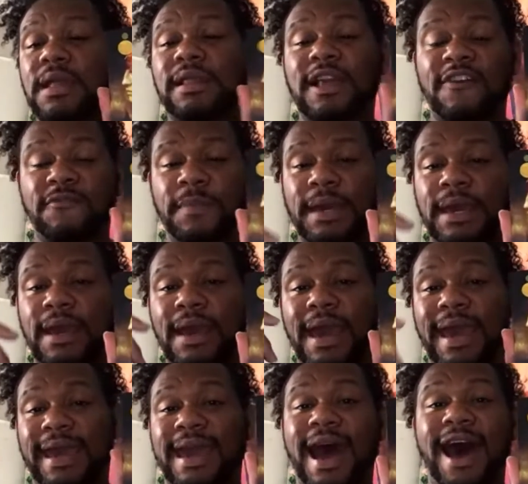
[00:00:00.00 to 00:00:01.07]
love me,
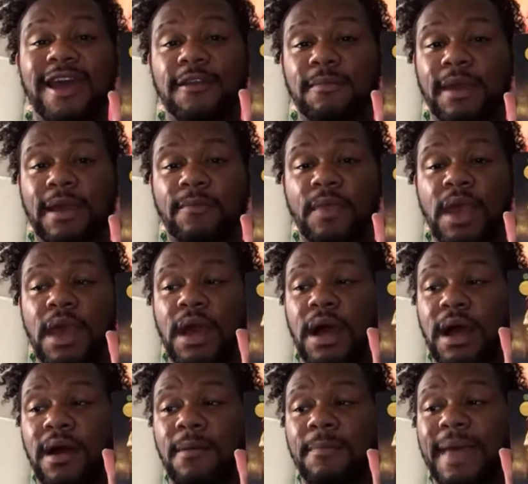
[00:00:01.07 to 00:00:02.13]
and guide me.
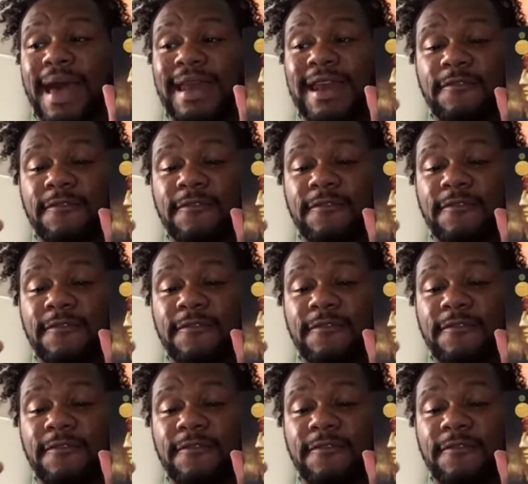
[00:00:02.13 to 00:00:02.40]
And